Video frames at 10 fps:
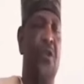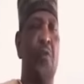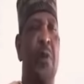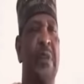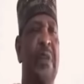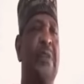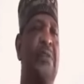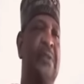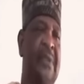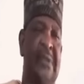don't want any
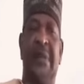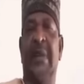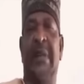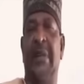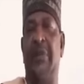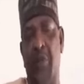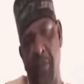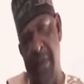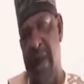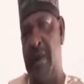Northern Senator to
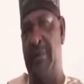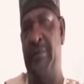come here.